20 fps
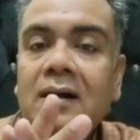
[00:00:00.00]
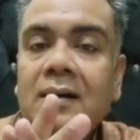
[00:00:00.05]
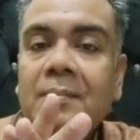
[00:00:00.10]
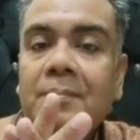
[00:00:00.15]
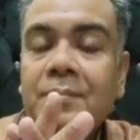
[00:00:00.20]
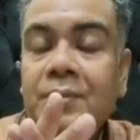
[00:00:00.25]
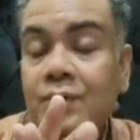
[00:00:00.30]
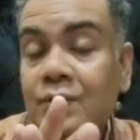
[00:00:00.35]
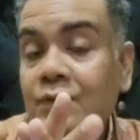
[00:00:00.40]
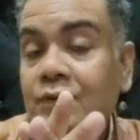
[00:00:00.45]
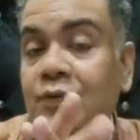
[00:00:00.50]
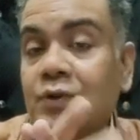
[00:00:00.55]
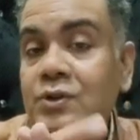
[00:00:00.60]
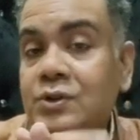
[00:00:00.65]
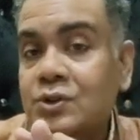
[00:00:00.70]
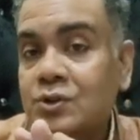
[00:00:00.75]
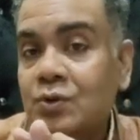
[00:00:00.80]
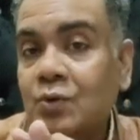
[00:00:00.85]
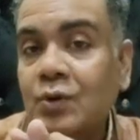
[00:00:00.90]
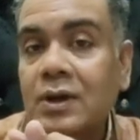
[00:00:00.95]
beautiful
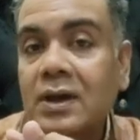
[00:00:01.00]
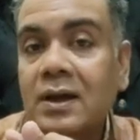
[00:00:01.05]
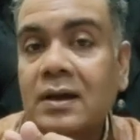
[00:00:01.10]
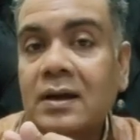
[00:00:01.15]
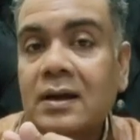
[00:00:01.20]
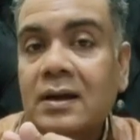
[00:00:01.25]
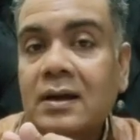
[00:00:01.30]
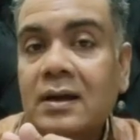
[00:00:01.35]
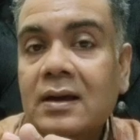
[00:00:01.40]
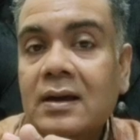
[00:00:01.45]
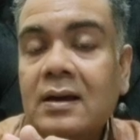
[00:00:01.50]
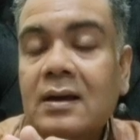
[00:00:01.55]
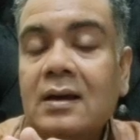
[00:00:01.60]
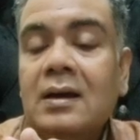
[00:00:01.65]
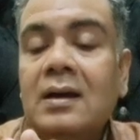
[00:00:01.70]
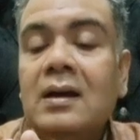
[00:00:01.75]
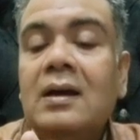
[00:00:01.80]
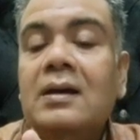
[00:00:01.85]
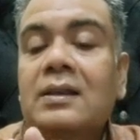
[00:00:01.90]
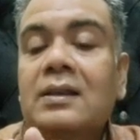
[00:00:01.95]
story.
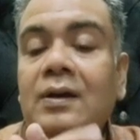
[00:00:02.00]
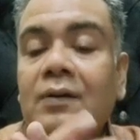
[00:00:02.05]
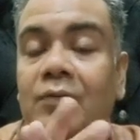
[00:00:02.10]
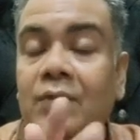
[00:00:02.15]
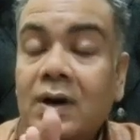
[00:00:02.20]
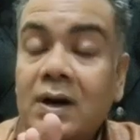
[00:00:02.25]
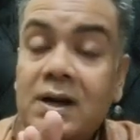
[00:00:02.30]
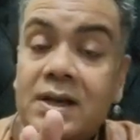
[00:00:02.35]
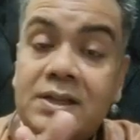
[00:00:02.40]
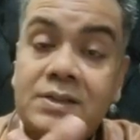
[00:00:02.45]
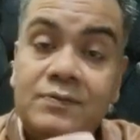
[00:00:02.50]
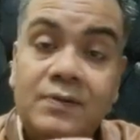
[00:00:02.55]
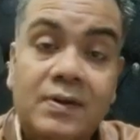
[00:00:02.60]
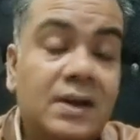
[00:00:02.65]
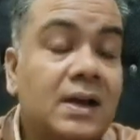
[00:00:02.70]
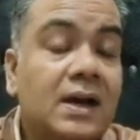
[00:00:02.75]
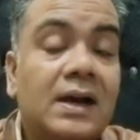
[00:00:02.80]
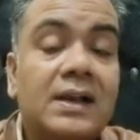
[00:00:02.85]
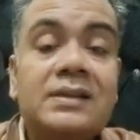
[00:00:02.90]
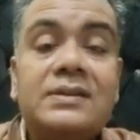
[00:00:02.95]
The world is
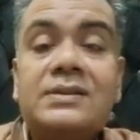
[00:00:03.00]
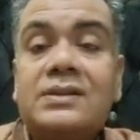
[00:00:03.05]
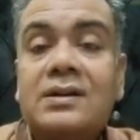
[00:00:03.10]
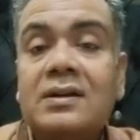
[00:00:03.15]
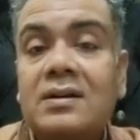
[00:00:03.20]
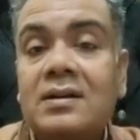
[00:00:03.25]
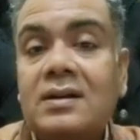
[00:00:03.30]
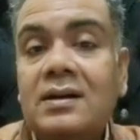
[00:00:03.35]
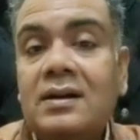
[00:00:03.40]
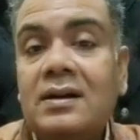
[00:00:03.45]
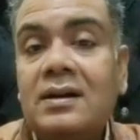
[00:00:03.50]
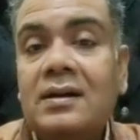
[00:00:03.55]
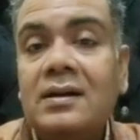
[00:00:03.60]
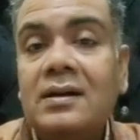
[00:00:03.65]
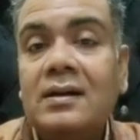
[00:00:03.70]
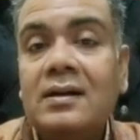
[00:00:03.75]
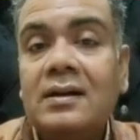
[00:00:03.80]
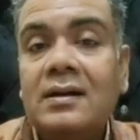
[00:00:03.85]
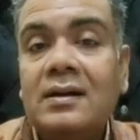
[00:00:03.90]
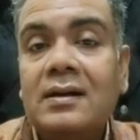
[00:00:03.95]
very uncertain,
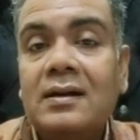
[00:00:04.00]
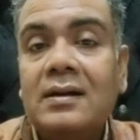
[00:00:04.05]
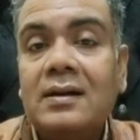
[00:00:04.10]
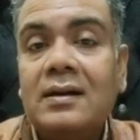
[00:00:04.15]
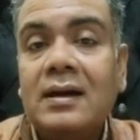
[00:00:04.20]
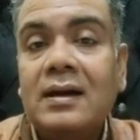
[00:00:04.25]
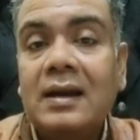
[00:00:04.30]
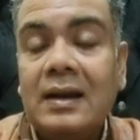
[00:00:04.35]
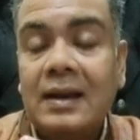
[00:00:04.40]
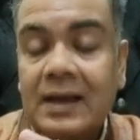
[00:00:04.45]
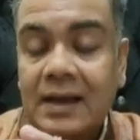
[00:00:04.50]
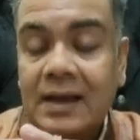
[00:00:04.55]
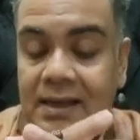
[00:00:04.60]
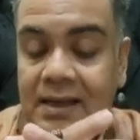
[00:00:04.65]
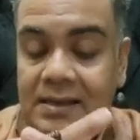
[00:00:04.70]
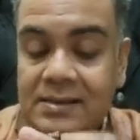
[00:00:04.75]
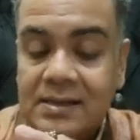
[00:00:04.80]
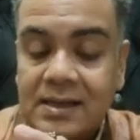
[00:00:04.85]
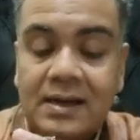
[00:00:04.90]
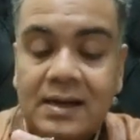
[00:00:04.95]
like I
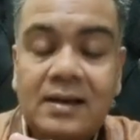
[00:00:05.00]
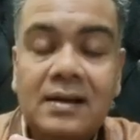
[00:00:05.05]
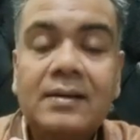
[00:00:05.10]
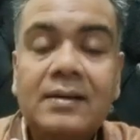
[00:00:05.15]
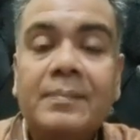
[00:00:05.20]
said.